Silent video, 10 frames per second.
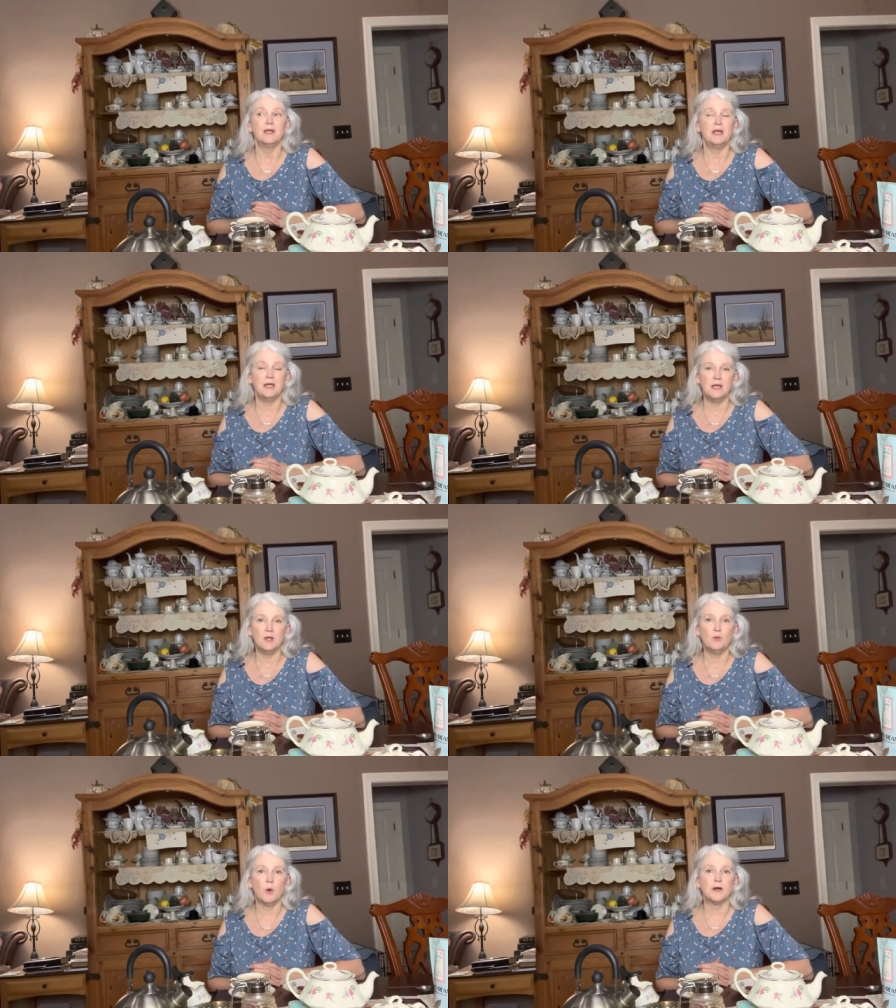
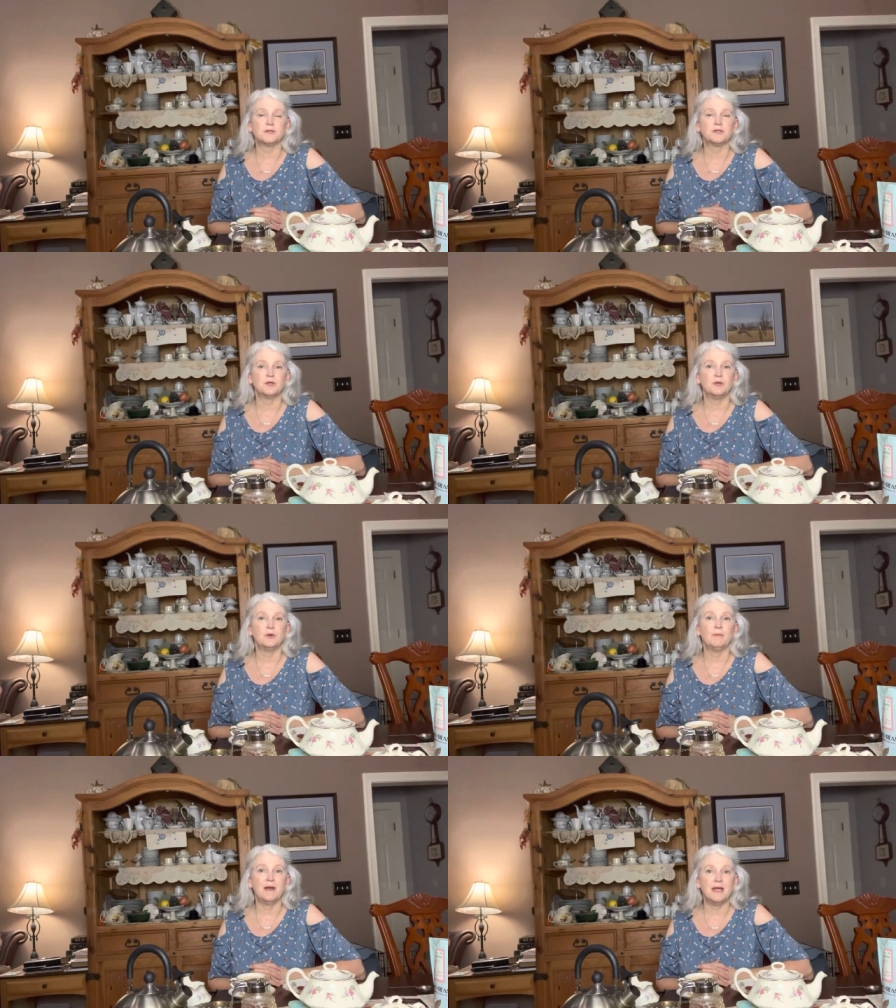he was
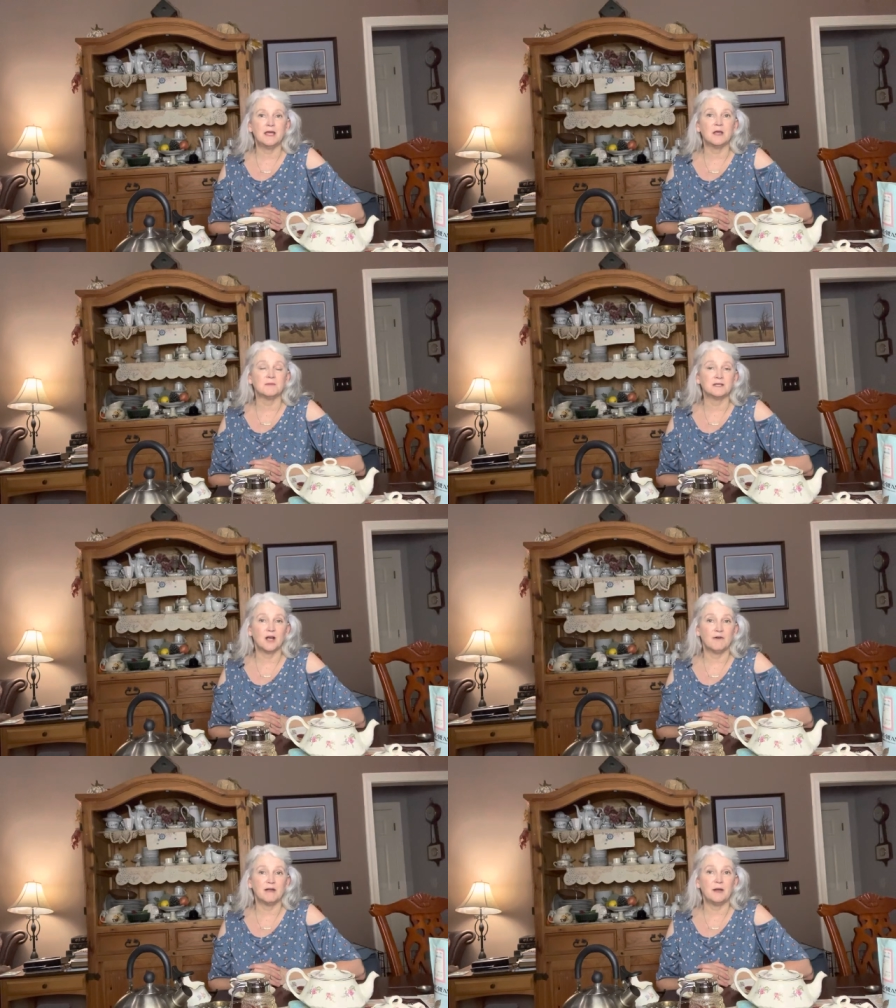to make
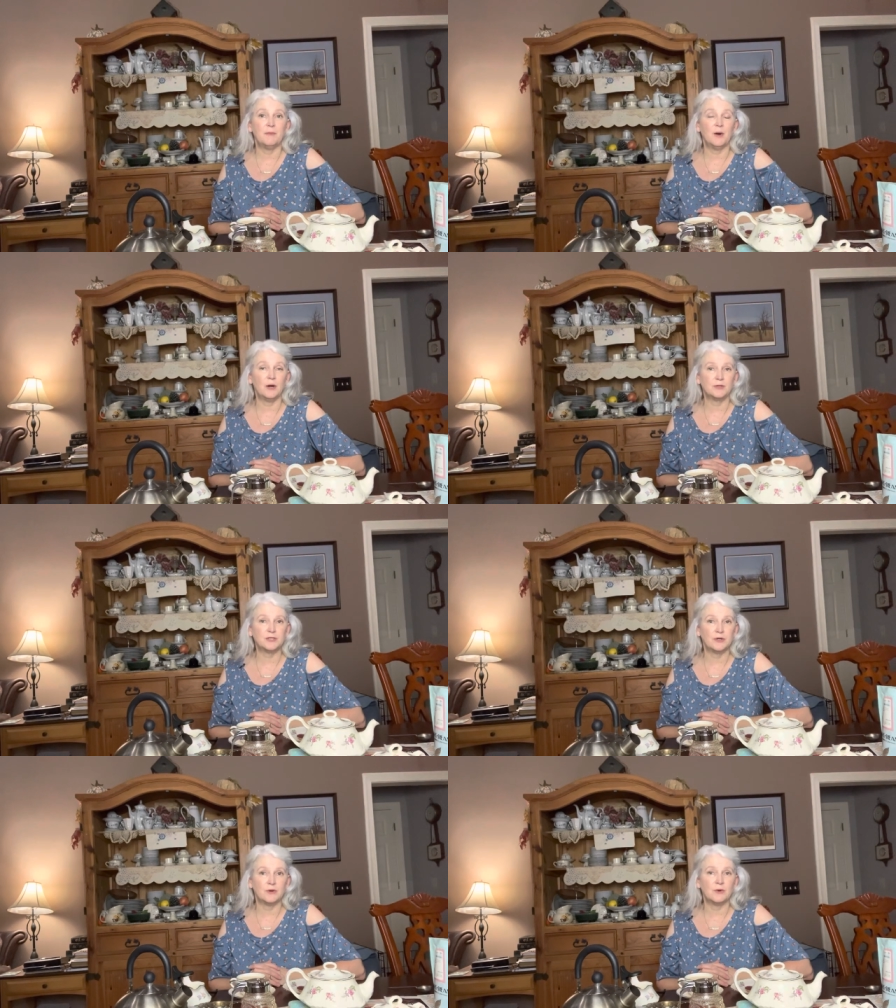himself a
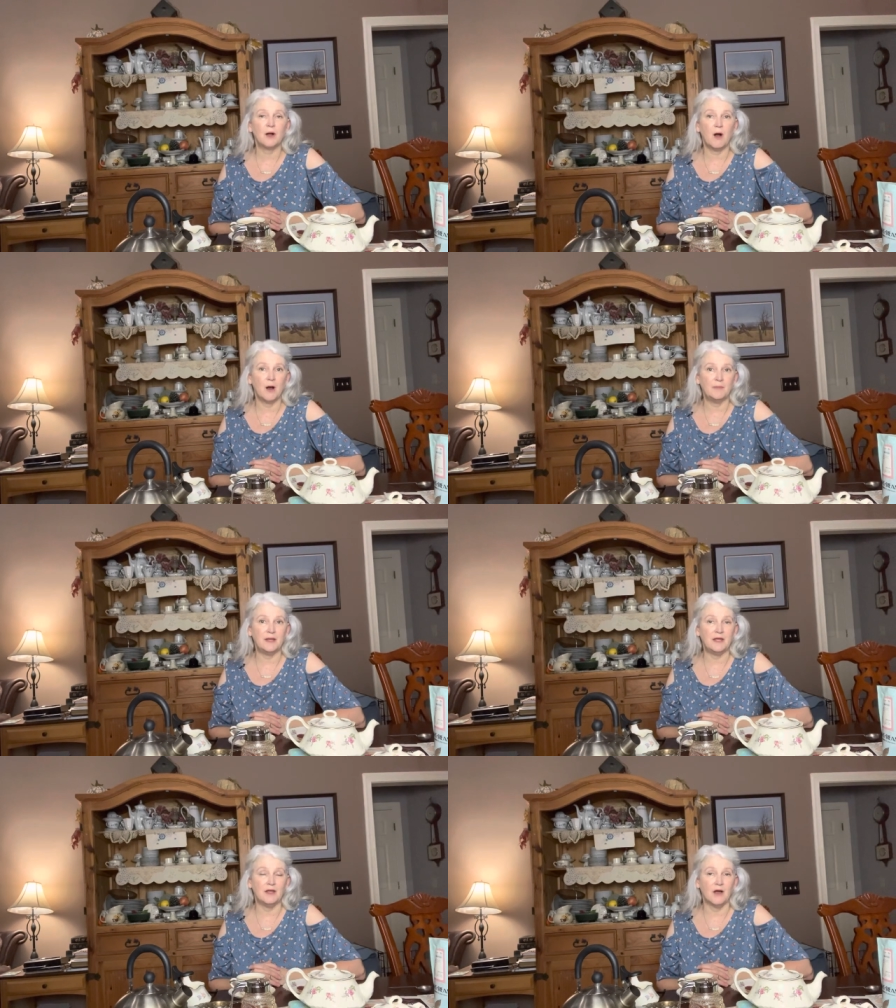personal
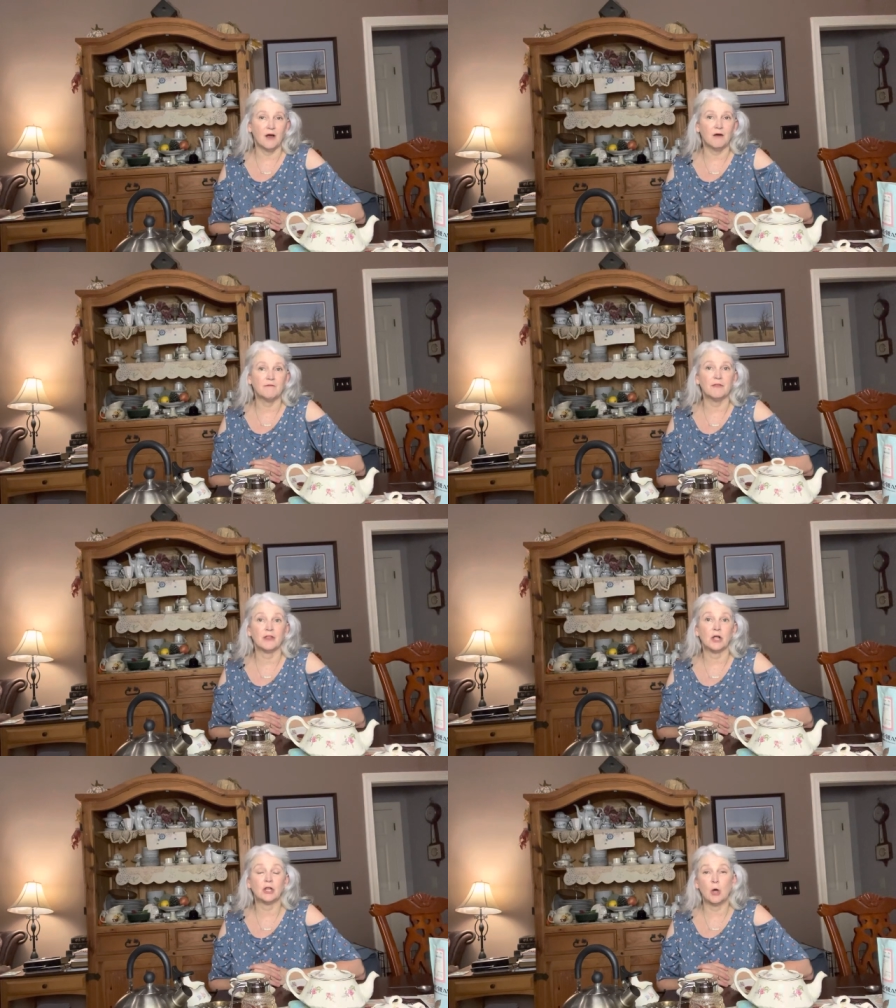copy of
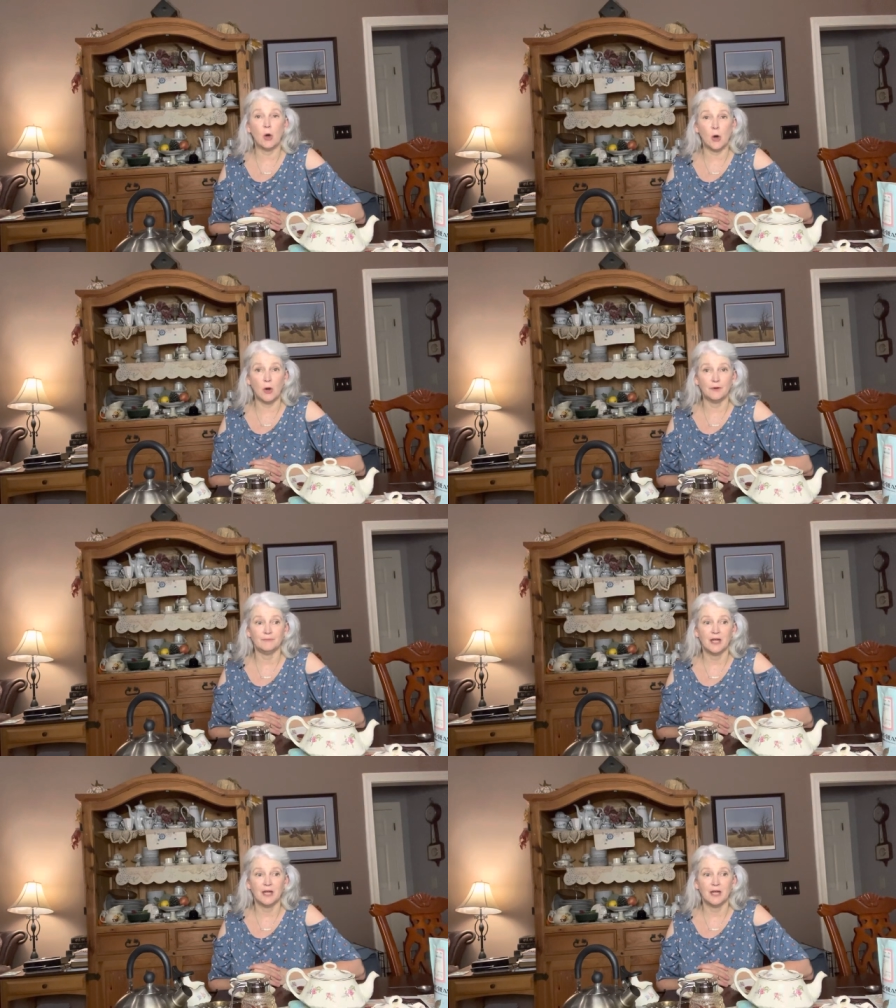the law.